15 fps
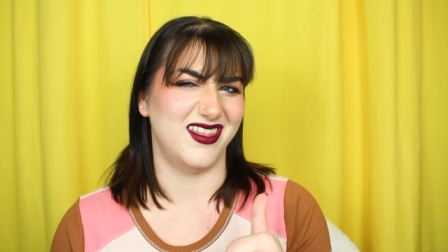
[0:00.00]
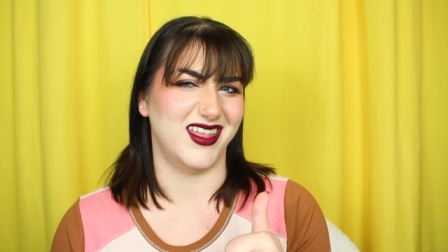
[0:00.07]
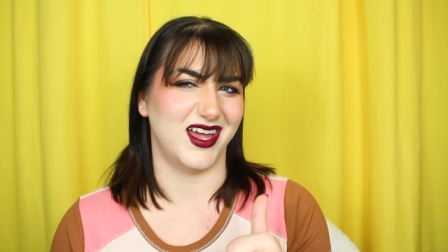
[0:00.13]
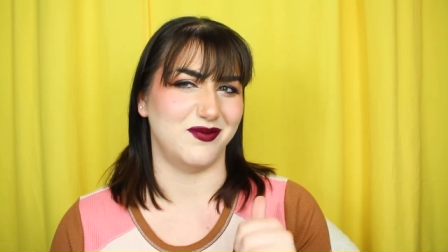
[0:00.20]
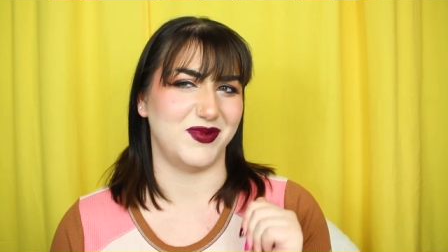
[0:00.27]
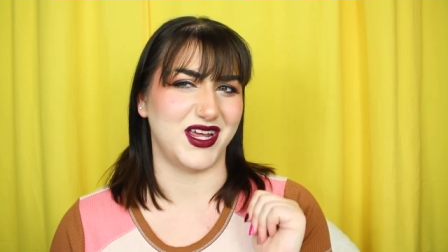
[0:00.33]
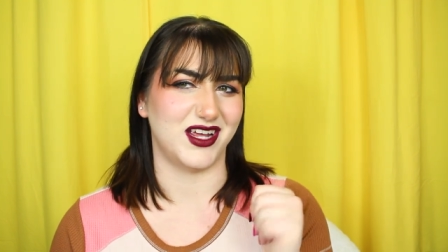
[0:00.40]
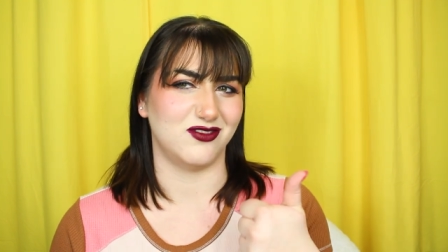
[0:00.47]

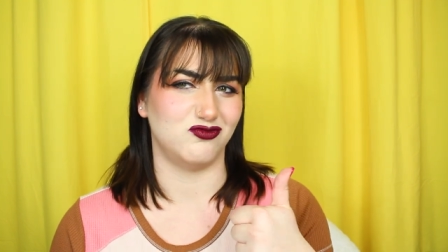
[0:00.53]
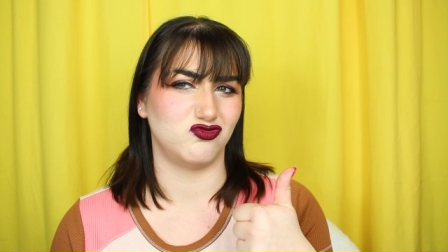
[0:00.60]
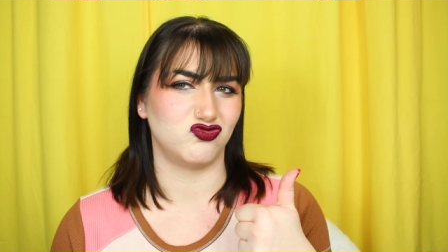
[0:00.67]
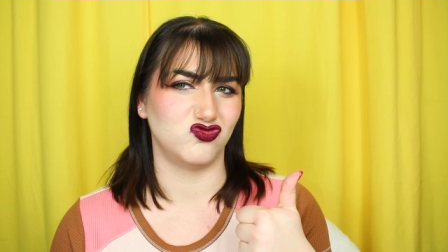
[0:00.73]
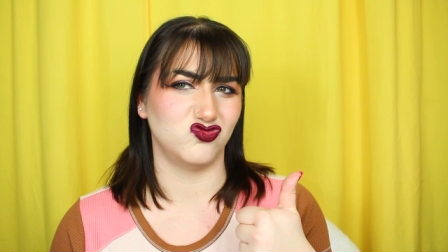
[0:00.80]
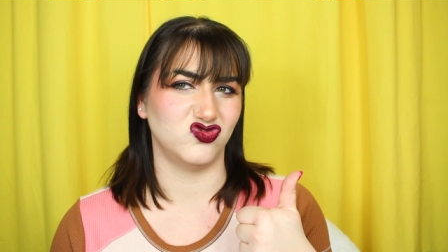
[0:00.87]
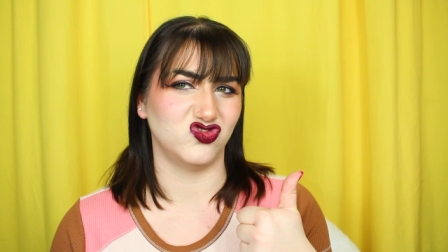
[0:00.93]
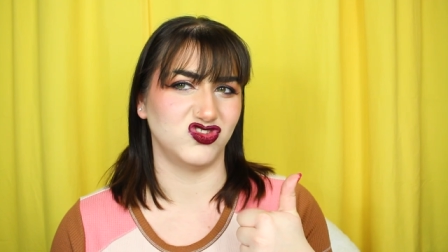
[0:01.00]
That'd be...
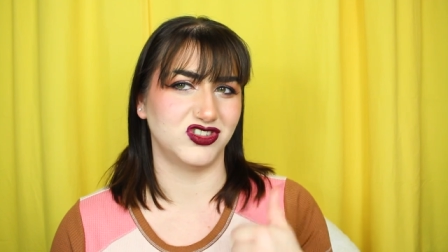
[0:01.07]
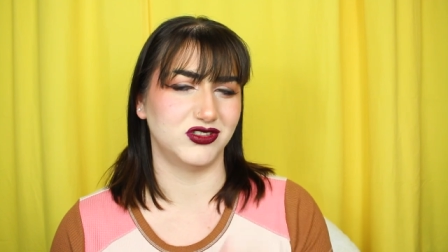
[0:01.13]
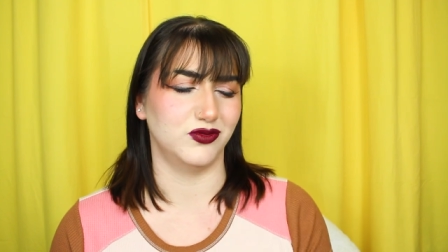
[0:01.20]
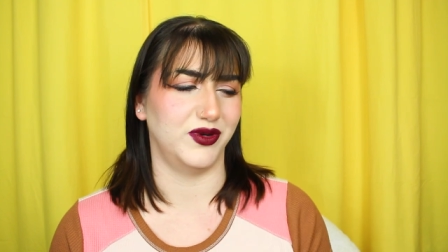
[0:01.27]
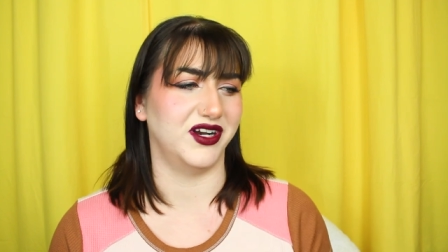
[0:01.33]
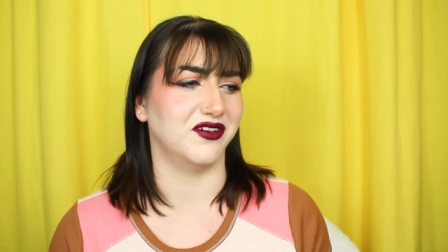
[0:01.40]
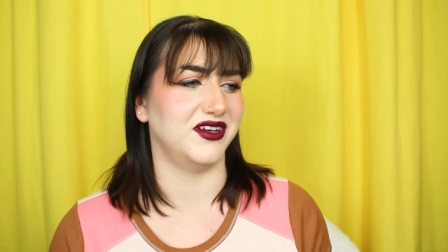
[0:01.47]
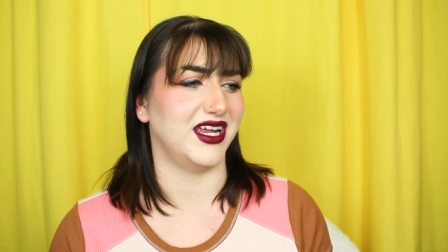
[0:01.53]

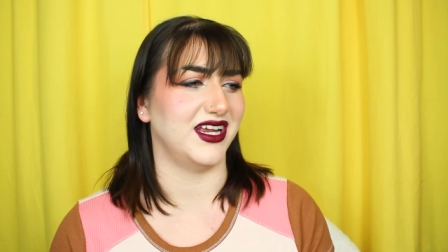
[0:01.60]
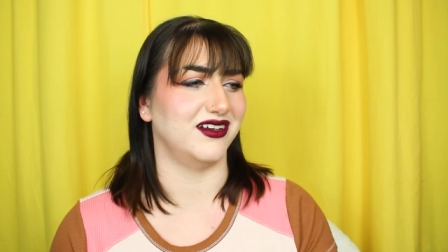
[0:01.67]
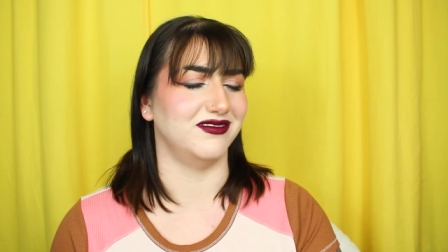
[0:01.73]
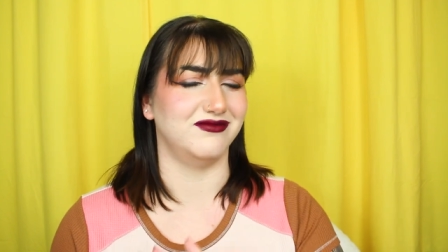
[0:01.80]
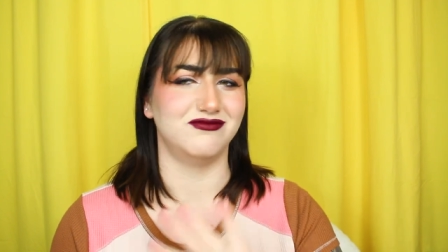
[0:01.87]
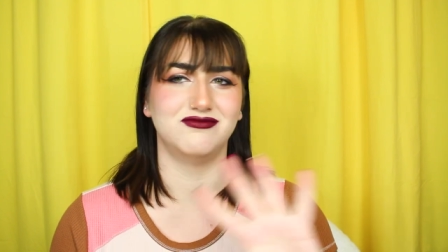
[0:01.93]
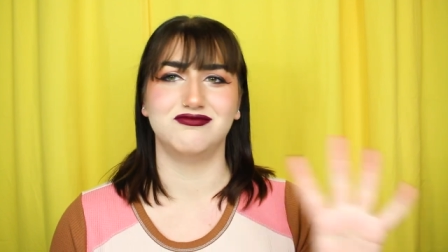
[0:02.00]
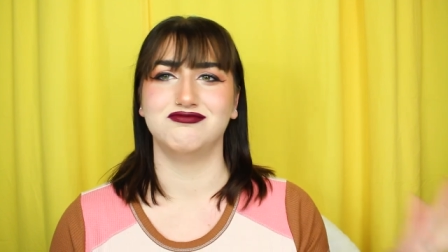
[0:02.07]
We don't
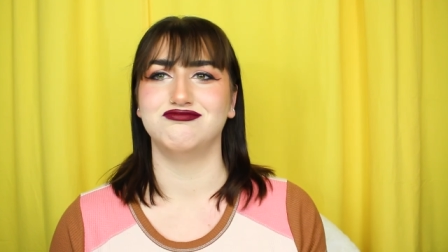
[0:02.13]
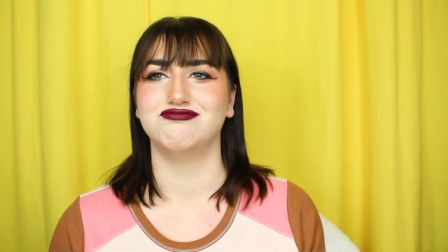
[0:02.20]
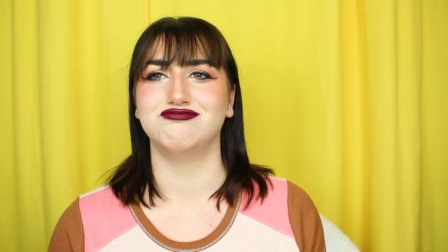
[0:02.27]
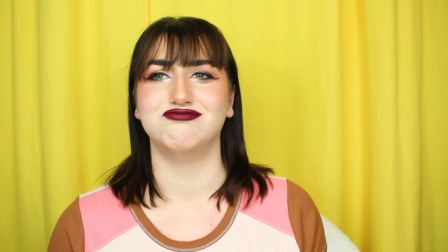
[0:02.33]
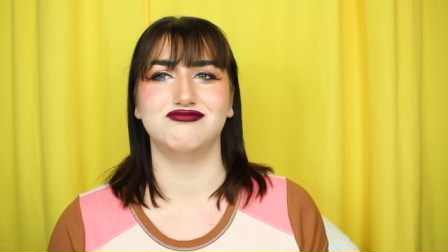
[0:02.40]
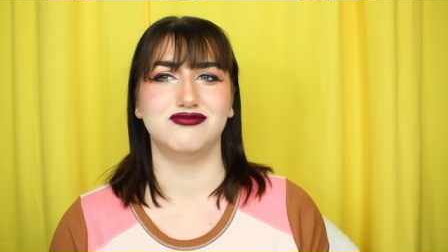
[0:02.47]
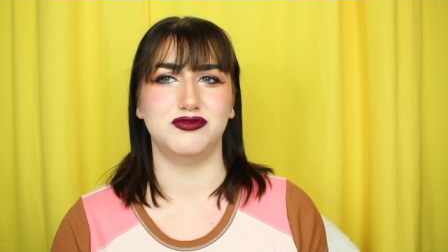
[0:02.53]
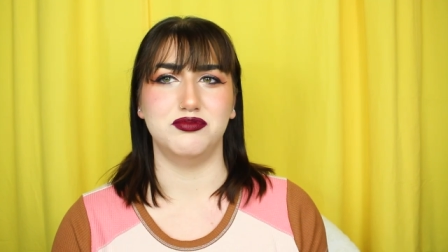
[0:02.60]
need
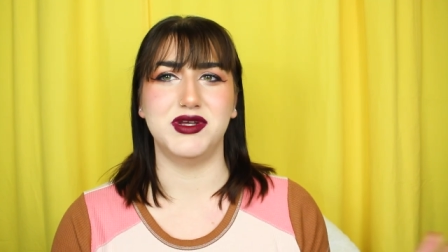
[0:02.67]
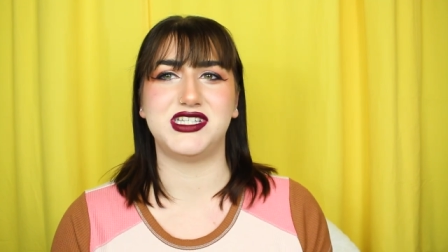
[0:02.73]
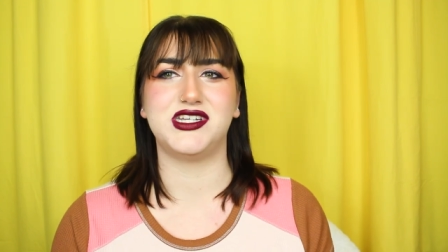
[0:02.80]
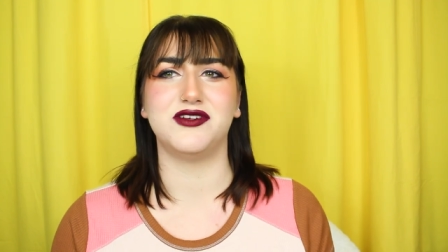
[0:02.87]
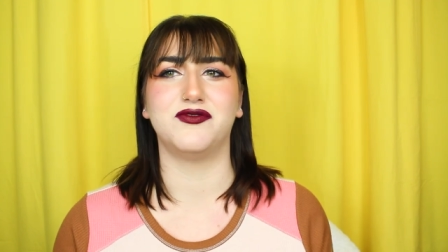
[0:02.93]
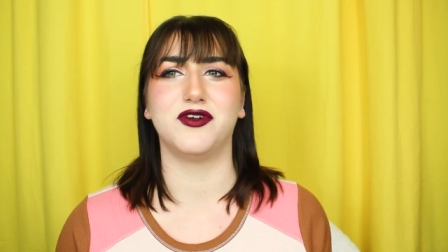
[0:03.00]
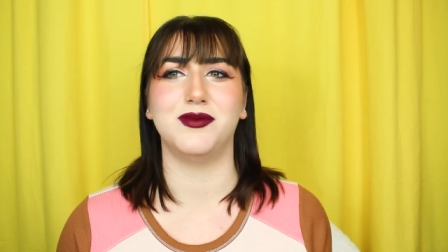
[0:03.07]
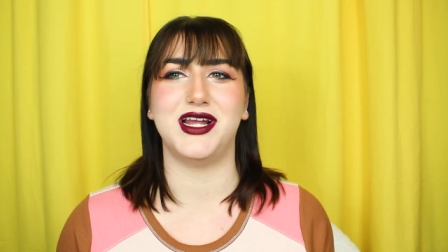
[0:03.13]

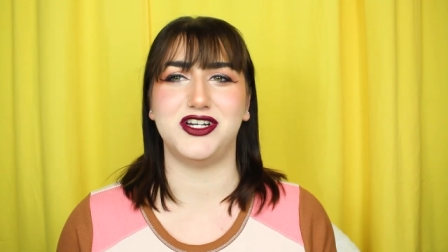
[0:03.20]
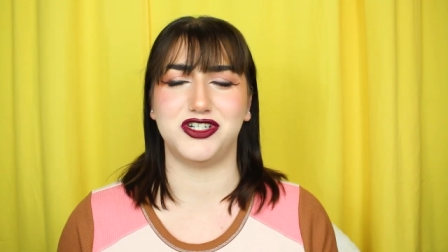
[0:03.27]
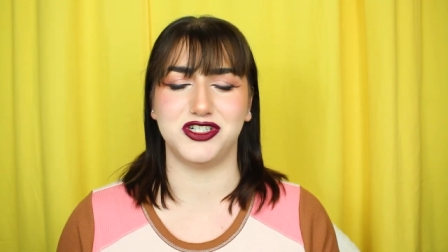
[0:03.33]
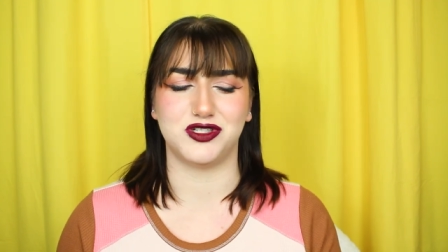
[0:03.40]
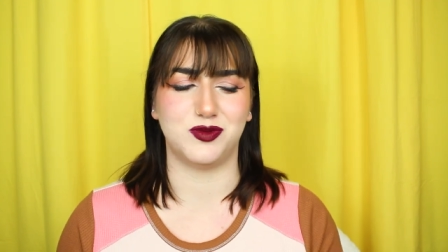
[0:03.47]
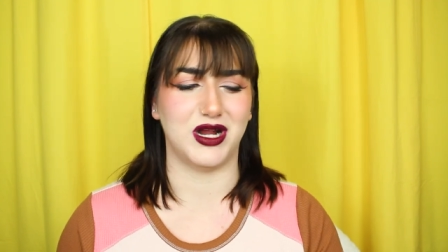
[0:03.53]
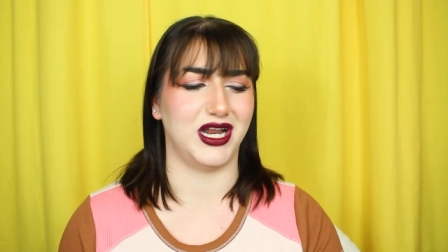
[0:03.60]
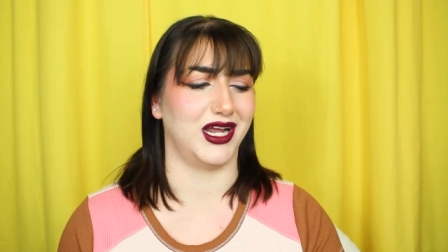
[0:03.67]
misinformation
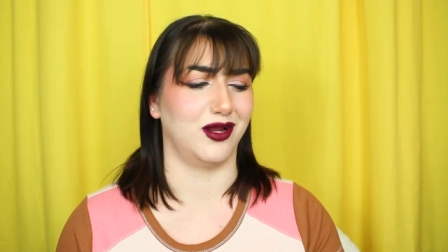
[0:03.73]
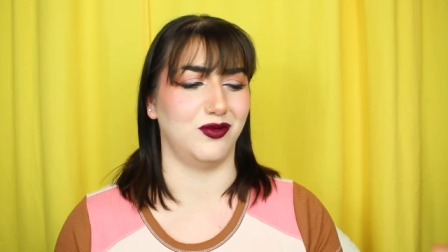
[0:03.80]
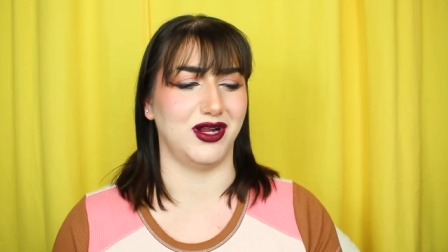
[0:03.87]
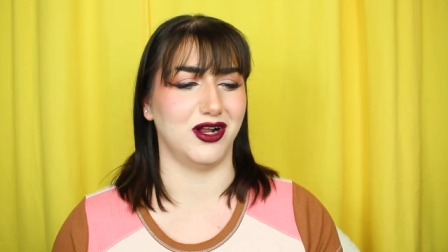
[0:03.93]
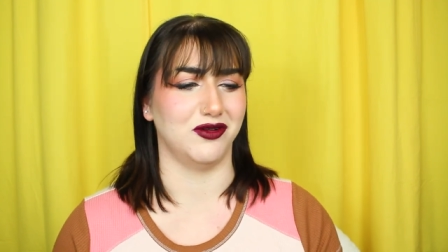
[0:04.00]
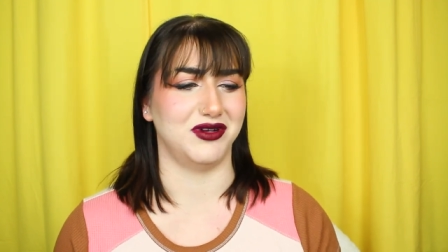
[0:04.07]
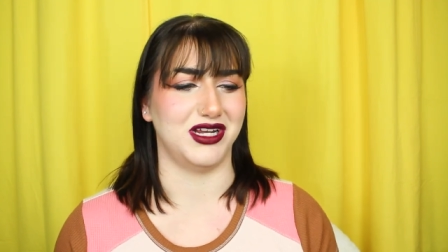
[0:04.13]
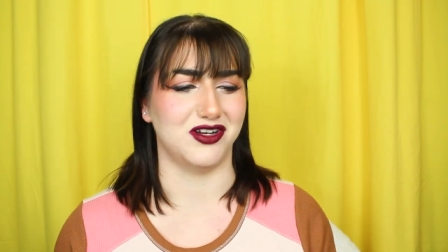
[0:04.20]
spreading and we
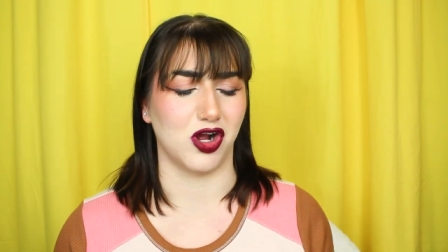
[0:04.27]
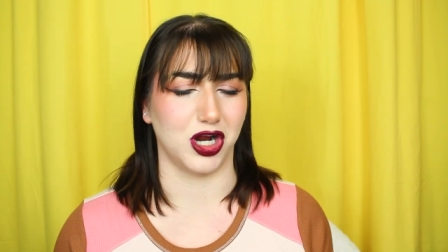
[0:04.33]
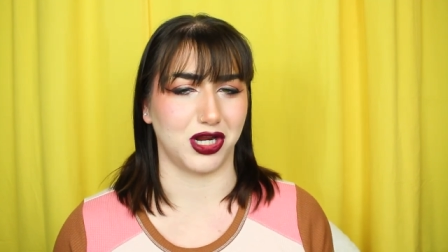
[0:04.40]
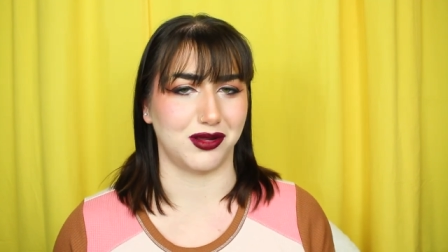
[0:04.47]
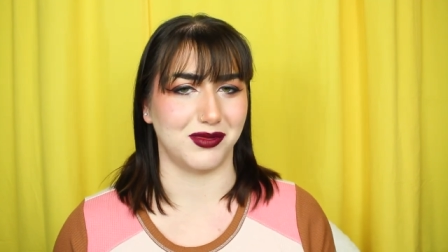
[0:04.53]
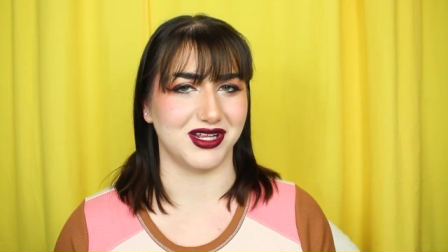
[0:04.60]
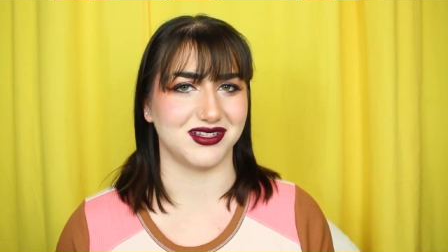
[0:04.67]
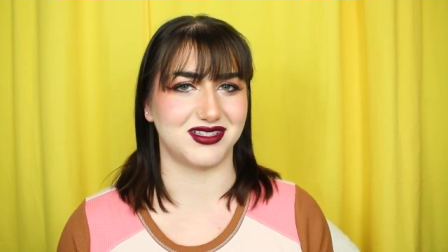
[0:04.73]
don't need
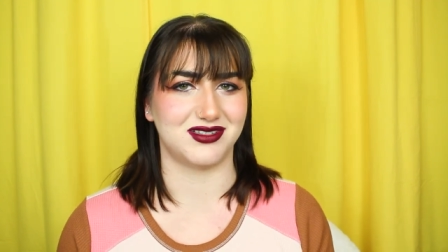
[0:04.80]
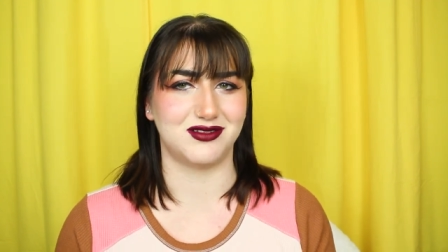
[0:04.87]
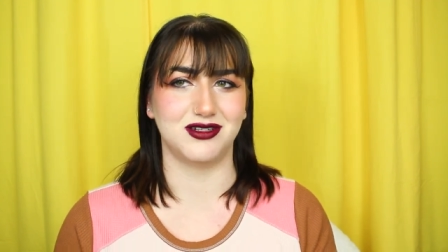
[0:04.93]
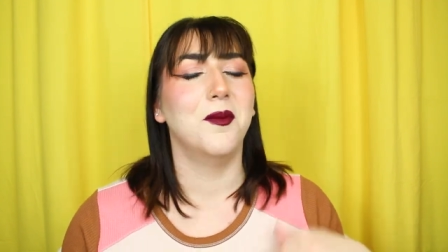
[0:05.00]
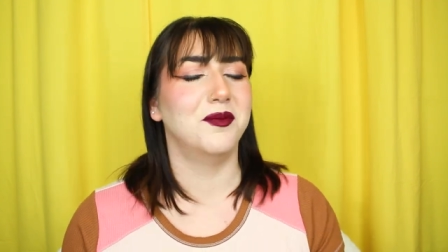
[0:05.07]
arguments.